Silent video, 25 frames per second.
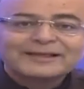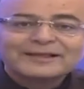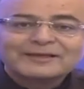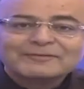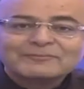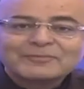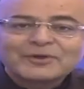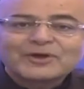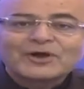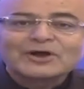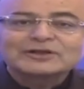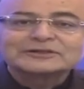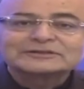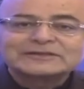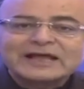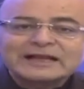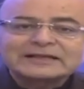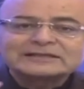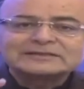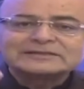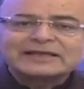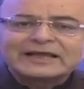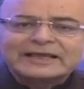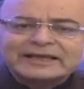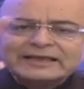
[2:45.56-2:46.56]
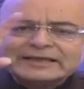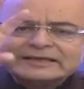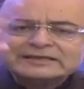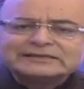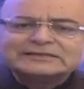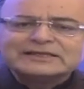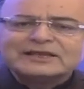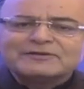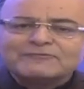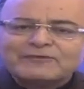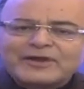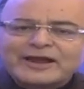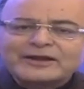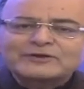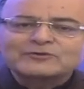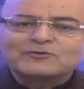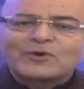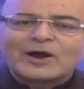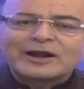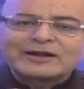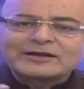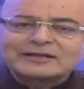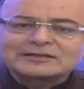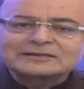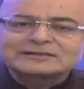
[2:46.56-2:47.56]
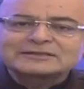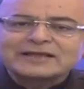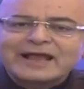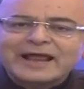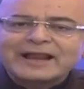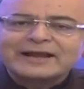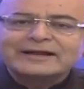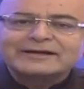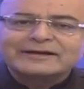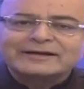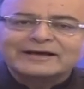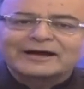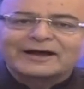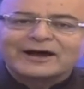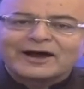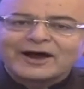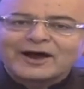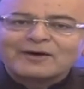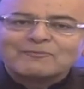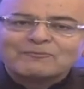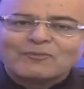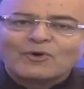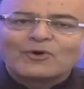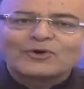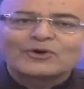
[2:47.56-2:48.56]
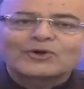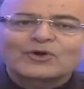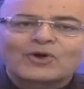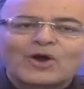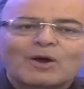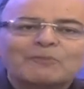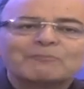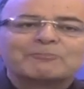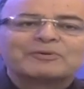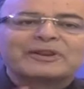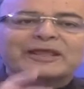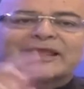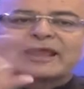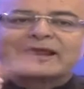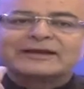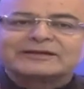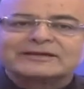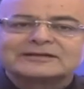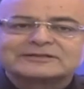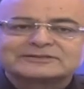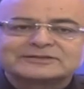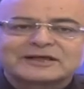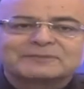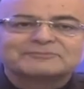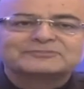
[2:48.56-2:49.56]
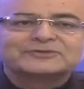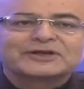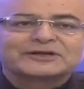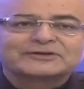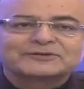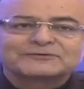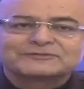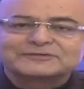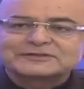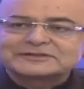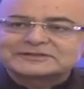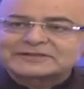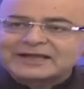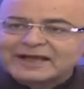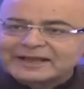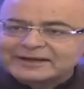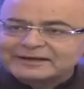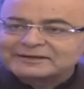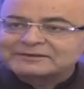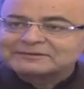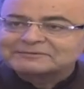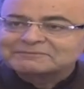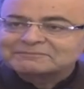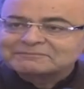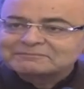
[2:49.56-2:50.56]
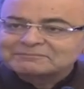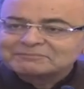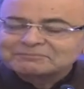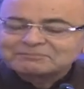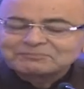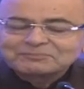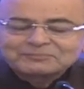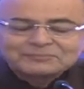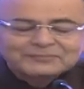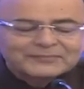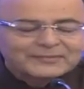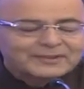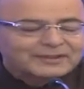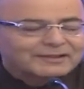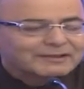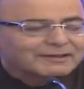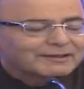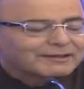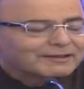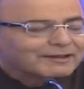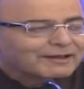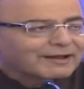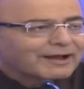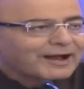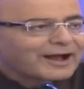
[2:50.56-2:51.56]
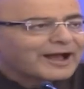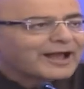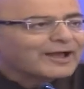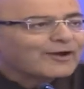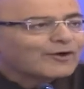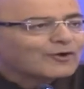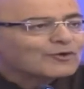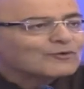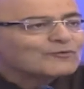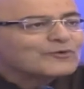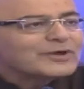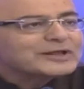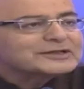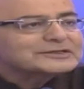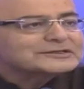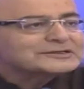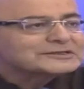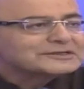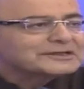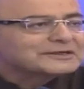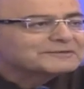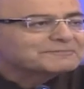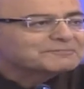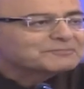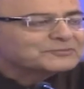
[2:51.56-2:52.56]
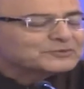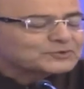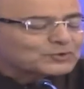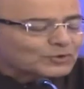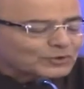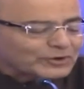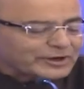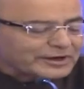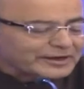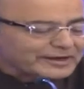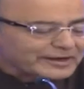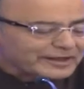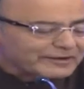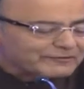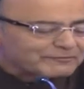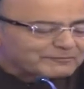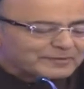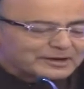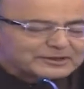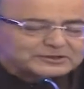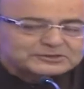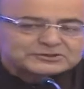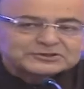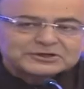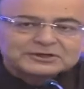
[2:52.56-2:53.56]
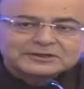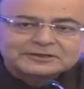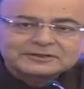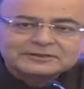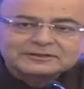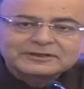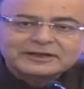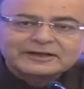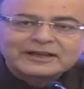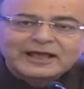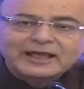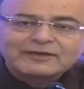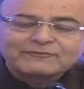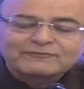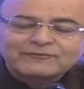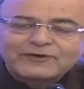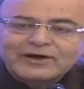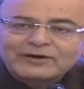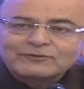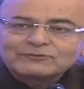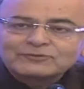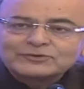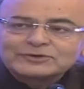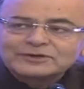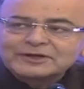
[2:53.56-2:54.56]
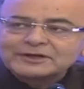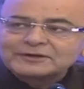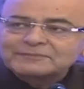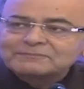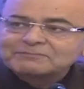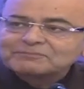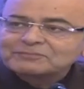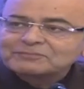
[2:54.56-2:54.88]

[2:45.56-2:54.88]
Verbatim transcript: Because that's the easy way to understand a more complicated subject of this kind. I always uh, jokingly have mentioned that I found uh,